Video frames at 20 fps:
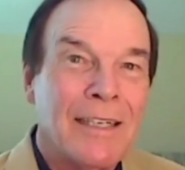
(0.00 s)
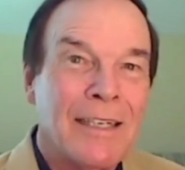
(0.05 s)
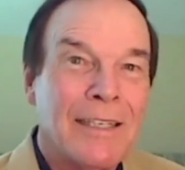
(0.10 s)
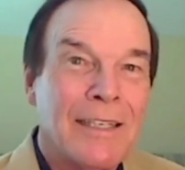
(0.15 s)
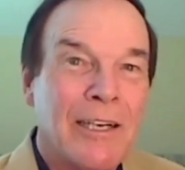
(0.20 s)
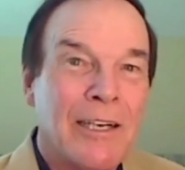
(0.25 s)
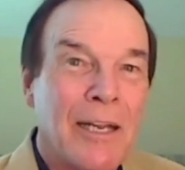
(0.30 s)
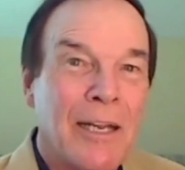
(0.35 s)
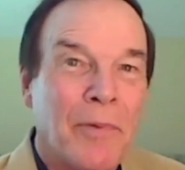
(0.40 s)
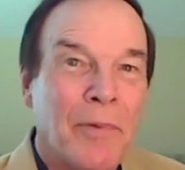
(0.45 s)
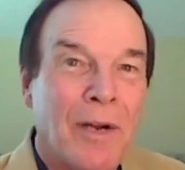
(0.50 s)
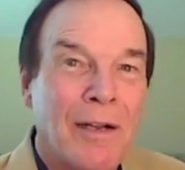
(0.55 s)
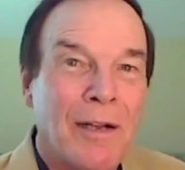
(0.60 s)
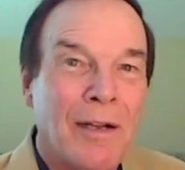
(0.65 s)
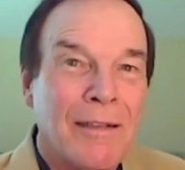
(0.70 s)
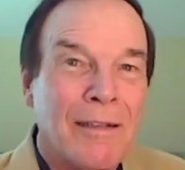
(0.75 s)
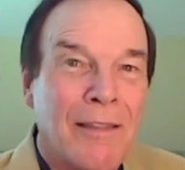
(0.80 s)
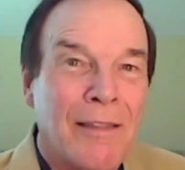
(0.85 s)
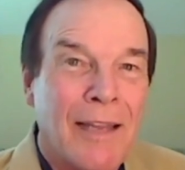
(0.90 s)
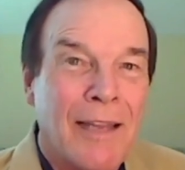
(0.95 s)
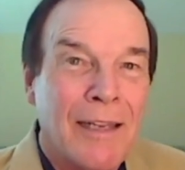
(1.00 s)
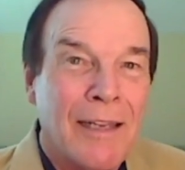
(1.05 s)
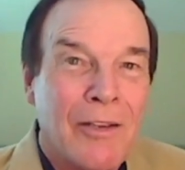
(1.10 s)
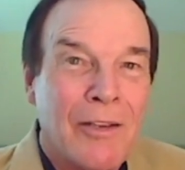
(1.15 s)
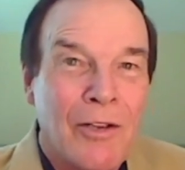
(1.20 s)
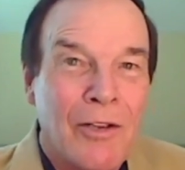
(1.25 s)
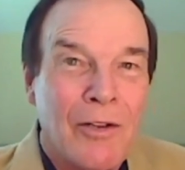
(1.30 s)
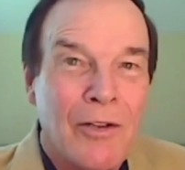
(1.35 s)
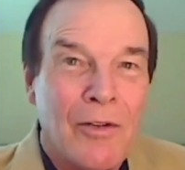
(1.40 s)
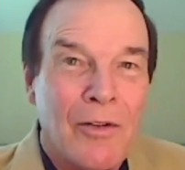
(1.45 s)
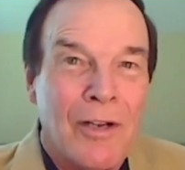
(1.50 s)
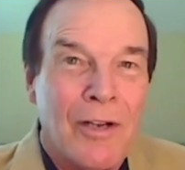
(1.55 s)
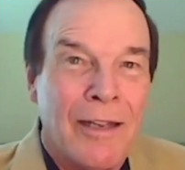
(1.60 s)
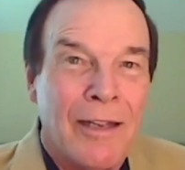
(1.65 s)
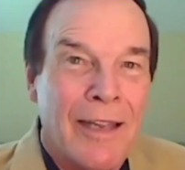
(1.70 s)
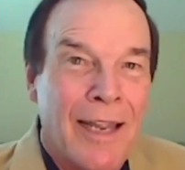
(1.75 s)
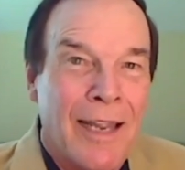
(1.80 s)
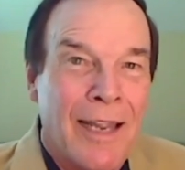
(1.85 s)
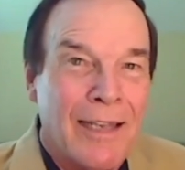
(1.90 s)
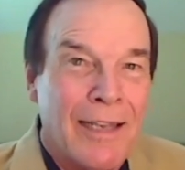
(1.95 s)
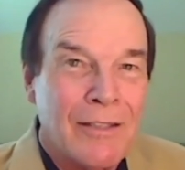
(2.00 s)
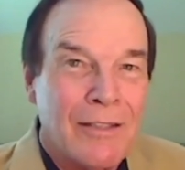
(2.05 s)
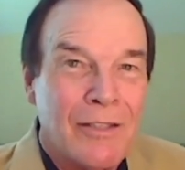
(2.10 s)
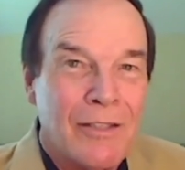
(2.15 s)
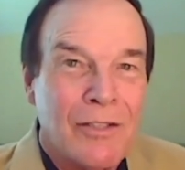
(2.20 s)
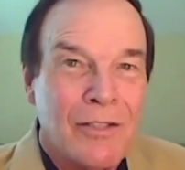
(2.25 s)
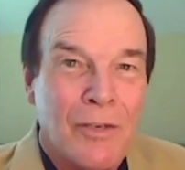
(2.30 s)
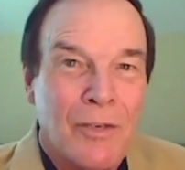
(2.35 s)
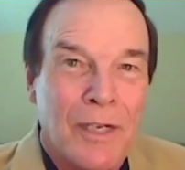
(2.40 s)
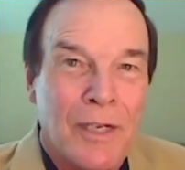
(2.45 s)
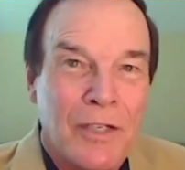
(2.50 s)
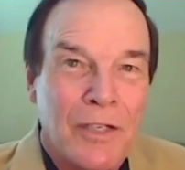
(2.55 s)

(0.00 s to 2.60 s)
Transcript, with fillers: Terry Brock, thank you again so much